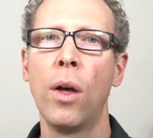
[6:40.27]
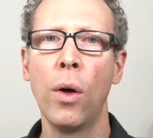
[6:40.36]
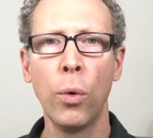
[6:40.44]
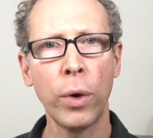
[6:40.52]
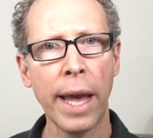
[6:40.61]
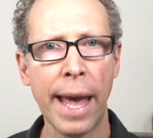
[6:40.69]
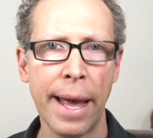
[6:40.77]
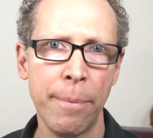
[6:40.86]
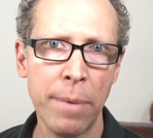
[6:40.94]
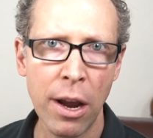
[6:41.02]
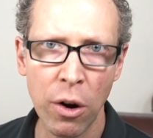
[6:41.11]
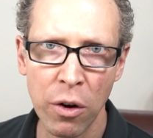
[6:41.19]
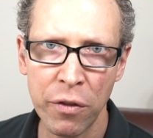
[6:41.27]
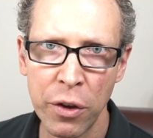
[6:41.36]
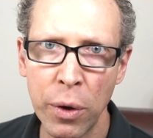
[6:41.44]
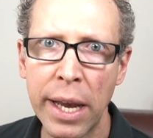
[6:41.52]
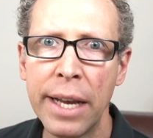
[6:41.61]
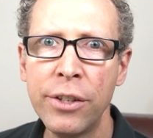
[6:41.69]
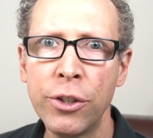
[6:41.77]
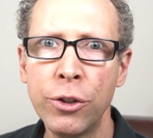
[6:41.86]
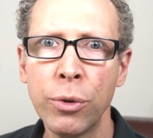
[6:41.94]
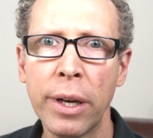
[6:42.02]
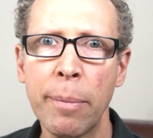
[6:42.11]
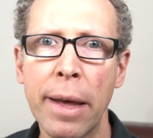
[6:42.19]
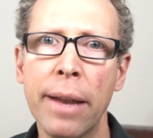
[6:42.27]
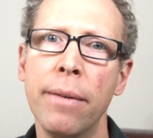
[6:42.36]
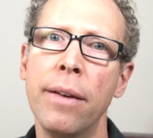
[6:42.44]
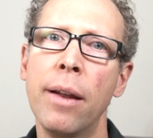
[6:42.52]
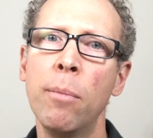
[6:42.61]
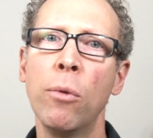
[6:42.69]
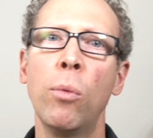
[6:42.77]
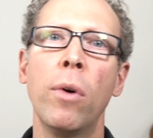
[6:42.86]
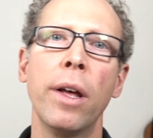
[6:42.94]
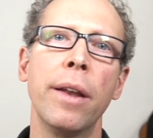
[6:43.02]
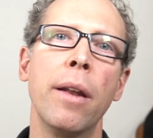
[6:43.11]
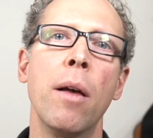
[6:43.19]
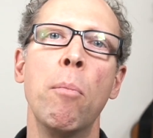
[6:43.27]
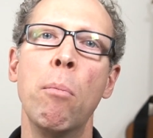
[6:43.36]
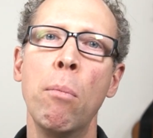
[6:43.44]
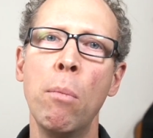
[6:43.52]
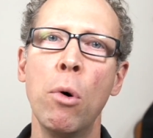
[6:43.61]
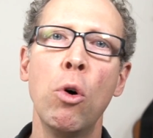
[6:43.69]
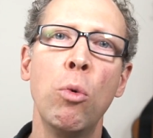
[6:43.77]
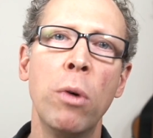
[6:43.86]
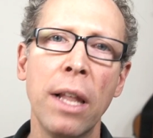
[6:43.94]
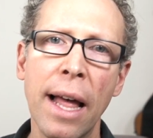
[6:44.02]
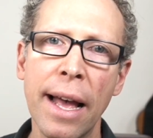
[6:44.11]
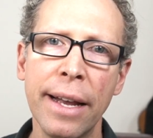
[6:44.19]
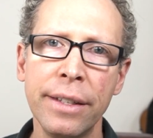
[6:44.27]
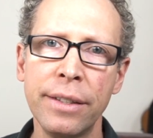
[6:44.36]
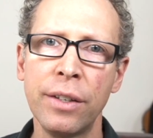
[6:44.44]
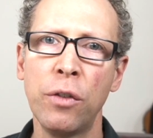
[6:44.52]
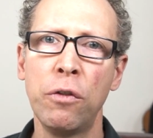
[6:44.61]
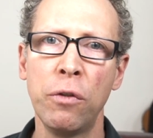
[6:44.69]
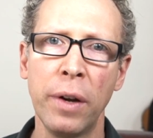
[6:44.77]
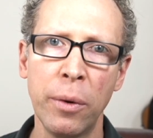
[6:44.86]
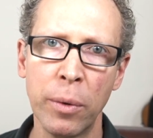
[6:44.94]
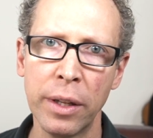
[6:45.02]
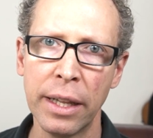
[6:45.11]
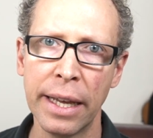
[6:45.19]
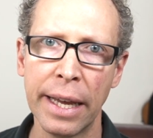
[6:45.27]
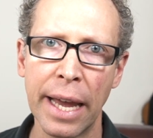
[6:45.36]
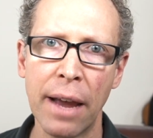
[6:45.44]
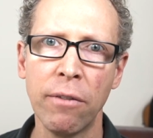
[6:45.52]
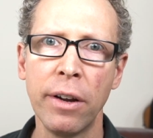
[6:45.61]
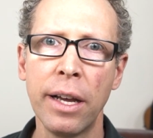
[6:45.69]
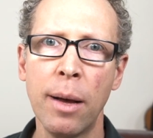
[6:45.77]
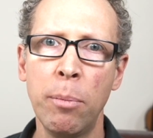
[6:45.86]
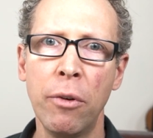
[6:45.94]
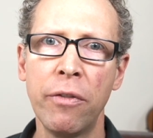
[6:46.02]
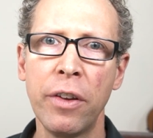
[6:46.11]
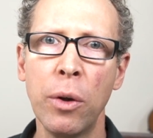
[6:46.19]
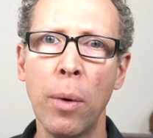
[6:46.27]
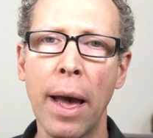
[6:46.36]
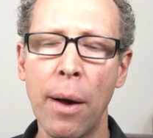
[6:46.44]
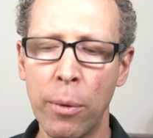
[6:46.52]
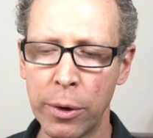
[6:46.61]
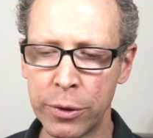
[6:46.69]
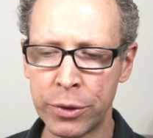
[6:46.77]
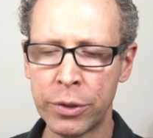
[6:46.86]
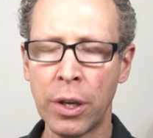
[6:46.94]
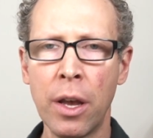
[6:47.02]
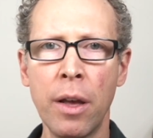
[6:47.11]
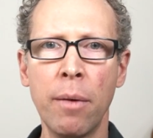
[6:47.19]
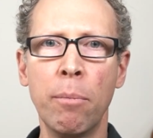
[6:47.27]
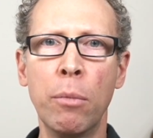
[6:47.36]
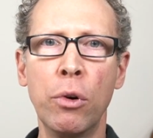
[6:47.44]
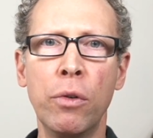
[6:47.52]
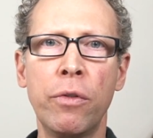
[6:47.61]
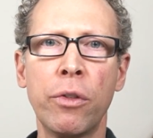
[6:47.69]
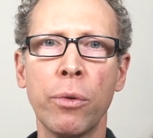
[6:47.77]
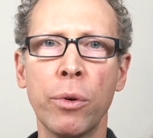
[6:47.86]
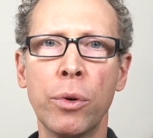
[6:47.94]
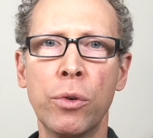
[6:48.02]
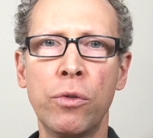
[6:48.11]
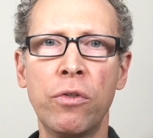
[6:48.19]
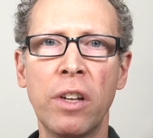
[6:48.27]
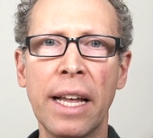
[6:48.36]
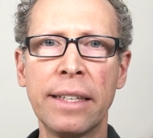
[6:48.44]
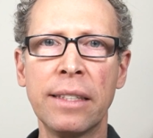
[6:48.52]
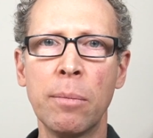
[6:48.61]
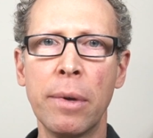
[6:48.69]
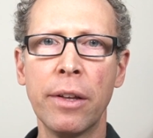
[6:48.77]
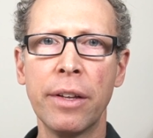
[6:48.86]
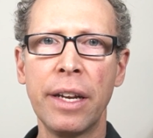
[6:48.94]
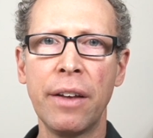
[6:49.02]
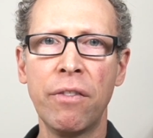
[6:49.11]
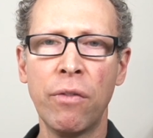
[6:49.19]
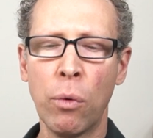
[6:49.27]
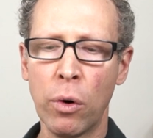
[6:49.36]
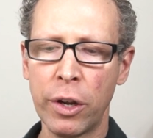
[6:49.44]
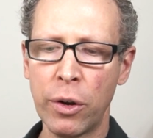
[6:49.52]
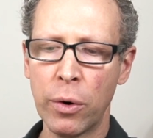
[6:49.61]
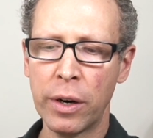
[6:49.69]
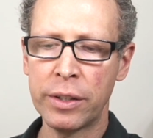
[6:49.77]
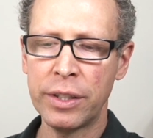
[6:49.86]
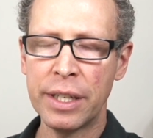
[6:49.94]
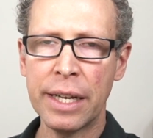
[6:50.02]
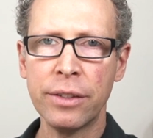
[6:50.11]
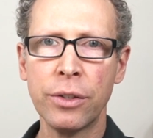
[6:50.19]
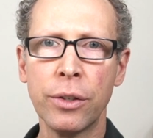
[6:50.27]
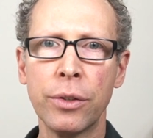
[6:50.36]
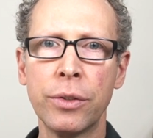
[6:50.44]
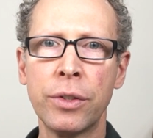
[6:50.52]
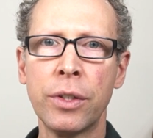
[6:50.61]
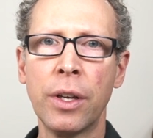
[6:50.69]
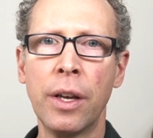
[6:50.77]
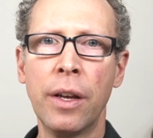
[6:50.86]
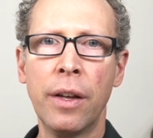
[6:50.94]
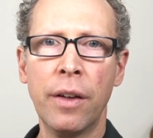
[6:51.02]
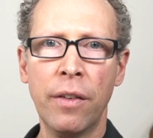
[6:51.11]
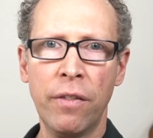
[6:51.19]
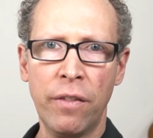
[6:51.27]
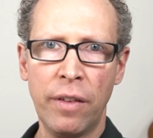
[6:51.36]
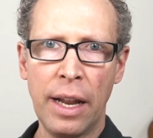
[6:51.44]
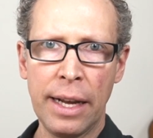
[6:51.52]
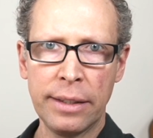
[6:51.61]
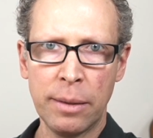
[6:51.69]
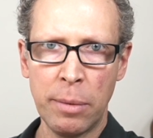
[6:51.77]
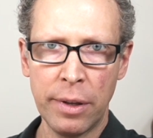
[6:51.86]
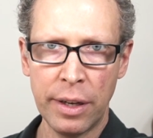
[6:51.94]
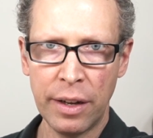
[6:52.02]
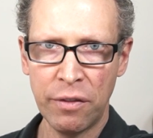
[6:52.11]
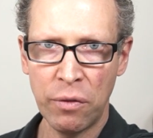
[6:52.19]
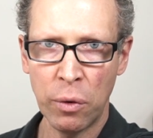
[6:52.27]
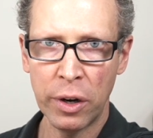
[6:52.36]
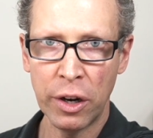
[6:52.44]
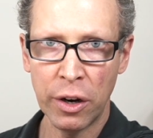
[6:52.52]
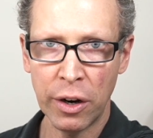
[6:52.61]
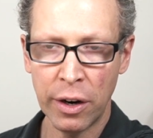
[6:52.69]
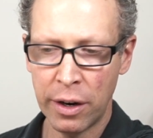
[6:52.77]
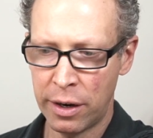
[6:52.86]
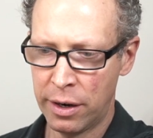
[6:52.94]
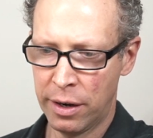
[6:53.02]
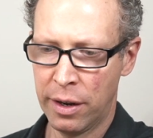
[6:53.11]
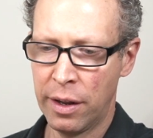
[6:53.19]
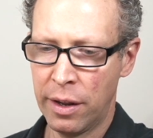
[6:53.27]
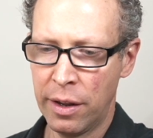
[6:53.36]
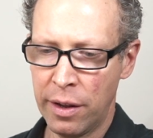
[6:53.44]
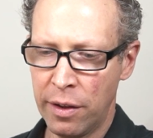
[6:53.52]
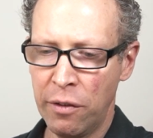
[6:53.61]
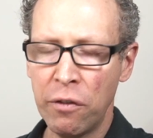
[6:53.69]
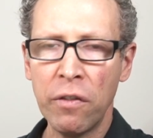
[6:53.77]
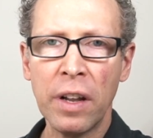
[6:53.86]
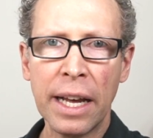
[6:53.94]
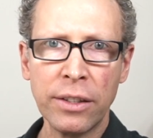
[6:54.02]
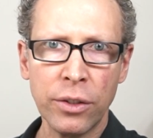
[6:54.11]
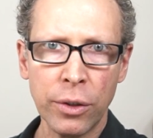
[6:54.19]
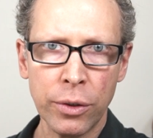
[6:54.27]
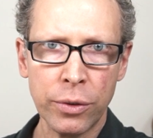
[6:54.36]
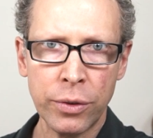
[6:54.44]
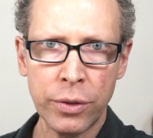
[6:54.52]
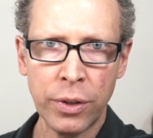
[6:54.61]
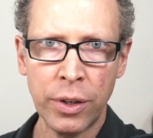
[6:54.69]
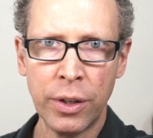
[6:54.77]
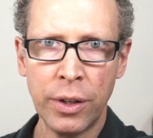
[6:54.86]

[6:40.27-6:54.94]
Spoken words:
Okay, here are a few keys to treatment. Number one, mobilize frequently. Every few hours, move through flexibility for your extensors, flexibility for your flexors,